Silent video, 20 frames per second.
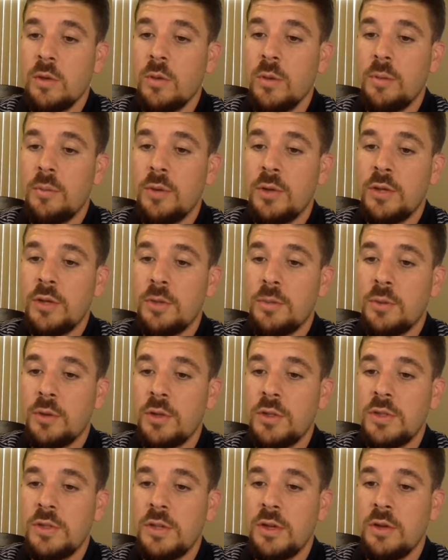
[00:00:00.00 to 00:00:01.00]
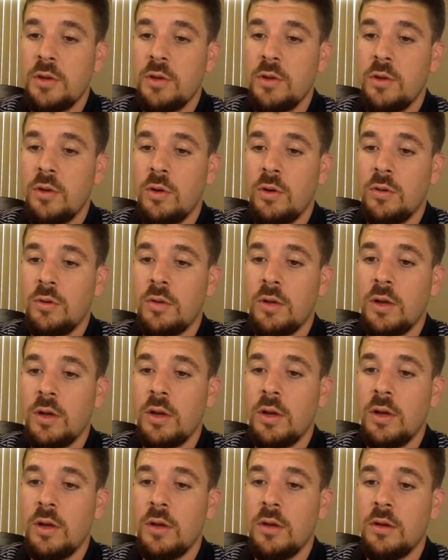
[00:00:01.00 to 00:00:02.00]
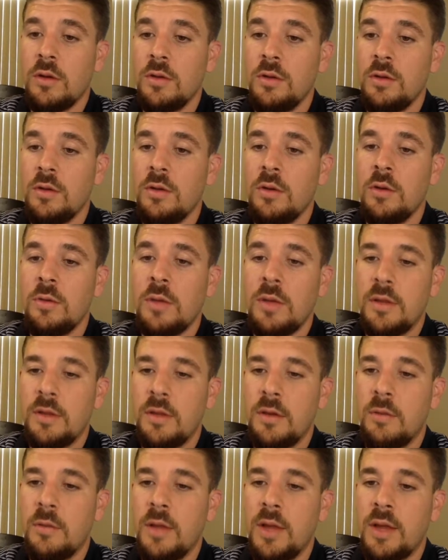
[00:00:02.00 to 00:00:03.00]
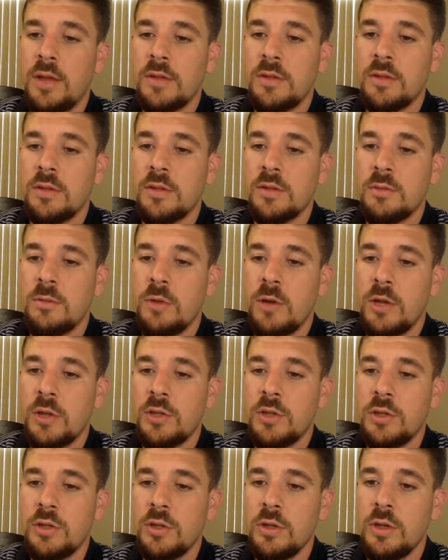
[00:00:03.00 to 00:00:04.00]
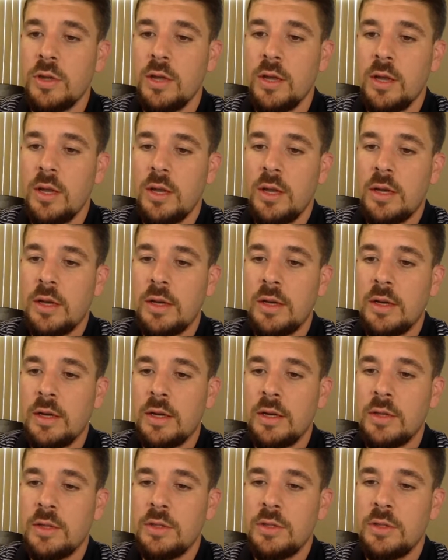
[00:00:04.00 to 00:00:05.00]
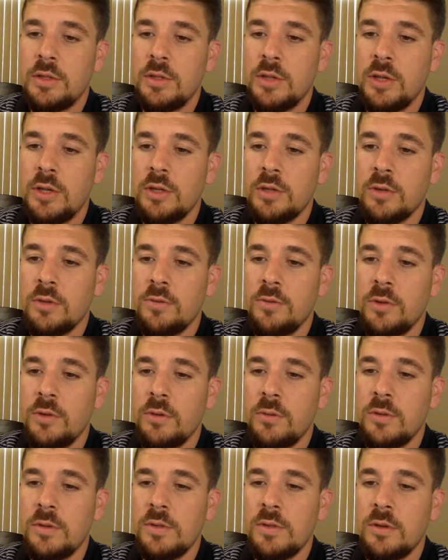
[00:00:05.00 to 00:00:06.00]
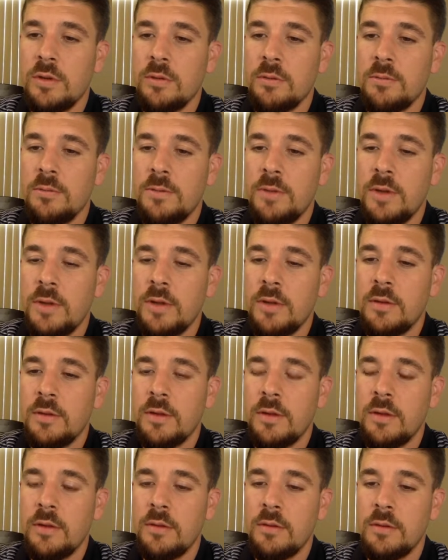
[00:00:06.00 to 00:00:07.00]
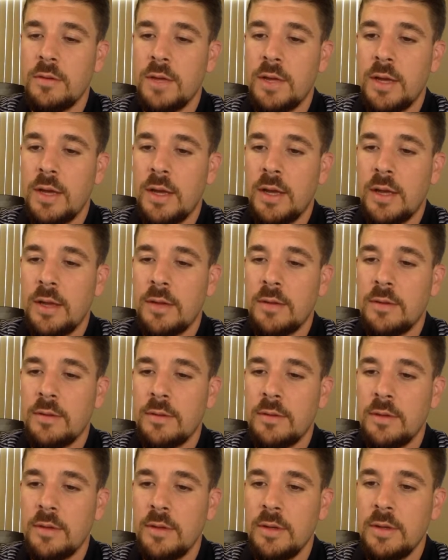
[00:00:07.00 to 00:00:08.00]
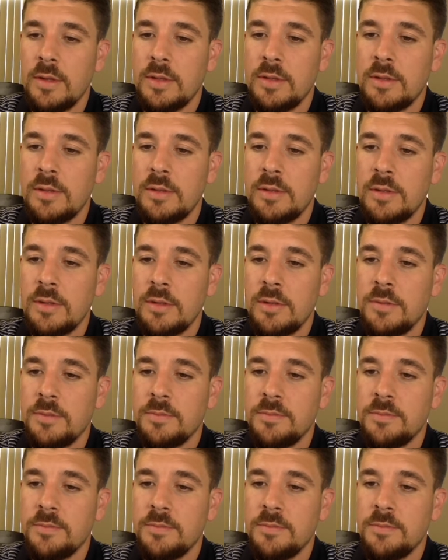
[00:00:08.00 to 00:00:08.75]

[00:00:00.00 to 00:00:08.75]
when purchasing a new home, I think we answered this question. Change your view. We see your face. I know that. Let's see.